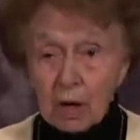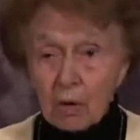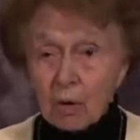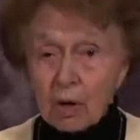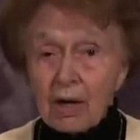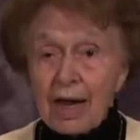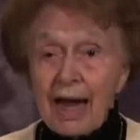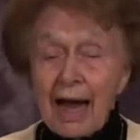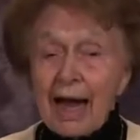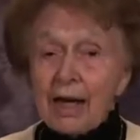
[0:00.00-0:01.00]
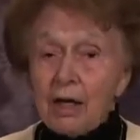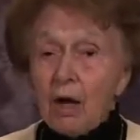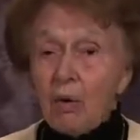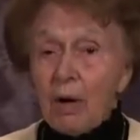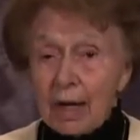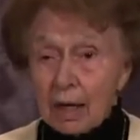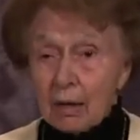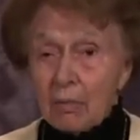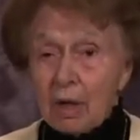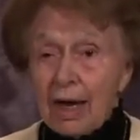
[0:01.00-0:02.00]
the Lord and know
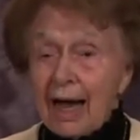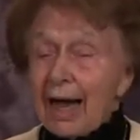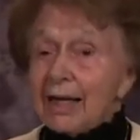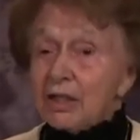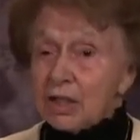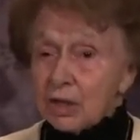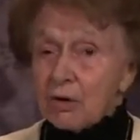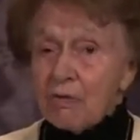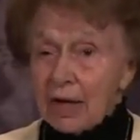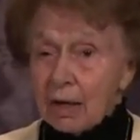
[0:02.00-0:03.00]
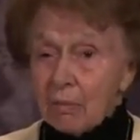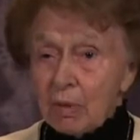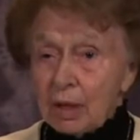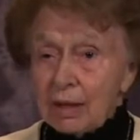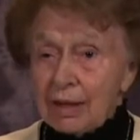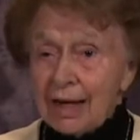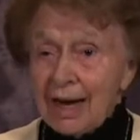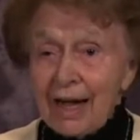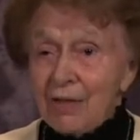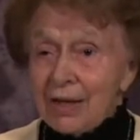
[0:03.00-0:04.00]
Him and serve Him.
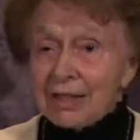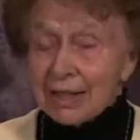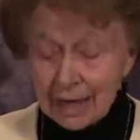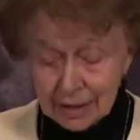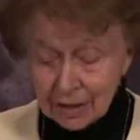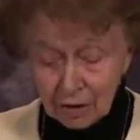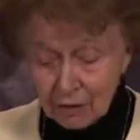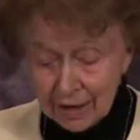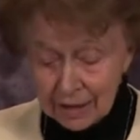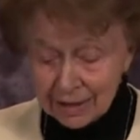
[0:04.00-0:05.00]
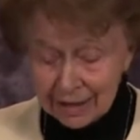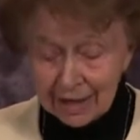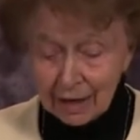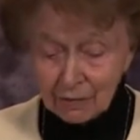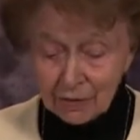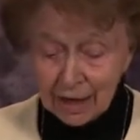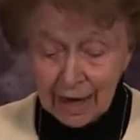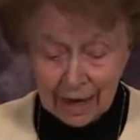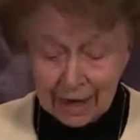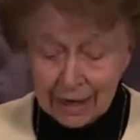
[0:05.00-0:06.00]
This is the greatest gift.
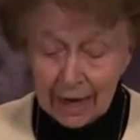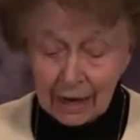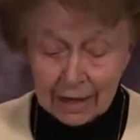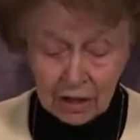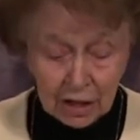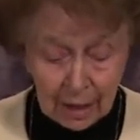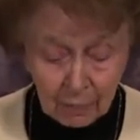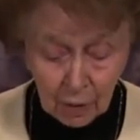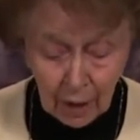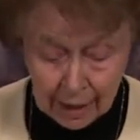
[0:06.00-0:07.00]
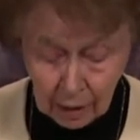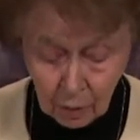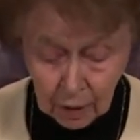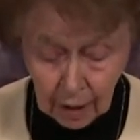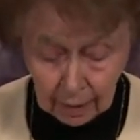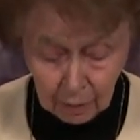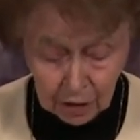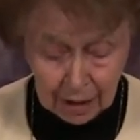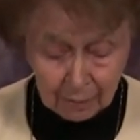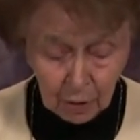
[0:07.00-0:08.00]
And now in chapter 8, we come to
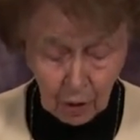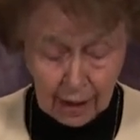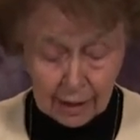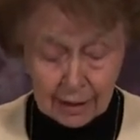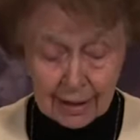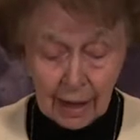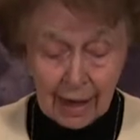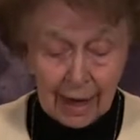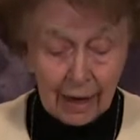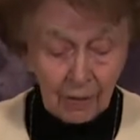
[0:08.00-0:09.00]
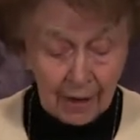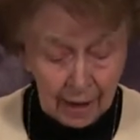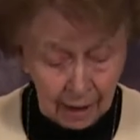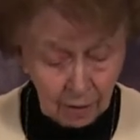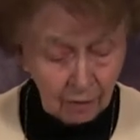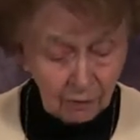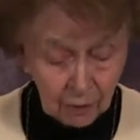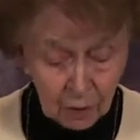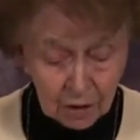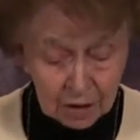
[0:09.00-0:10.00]
chapter 8, and they, the
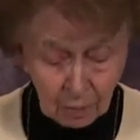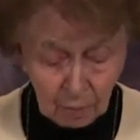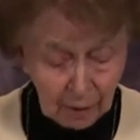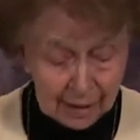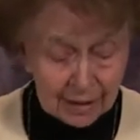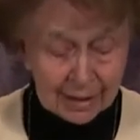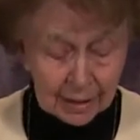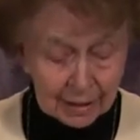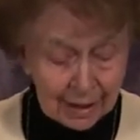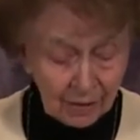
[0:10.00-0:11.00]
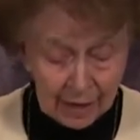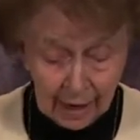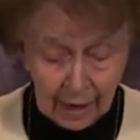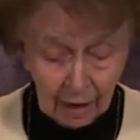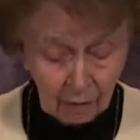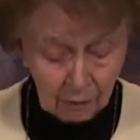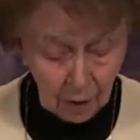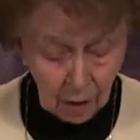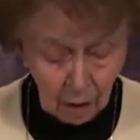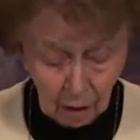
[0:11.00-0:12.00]
first blessings that they have
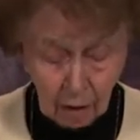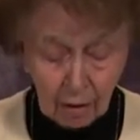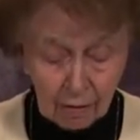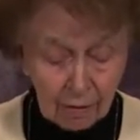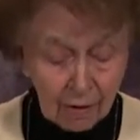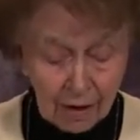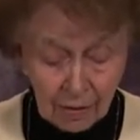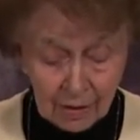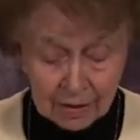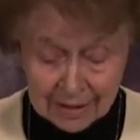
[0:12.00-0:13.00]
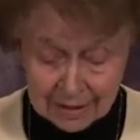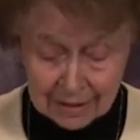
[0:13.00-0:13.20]
are the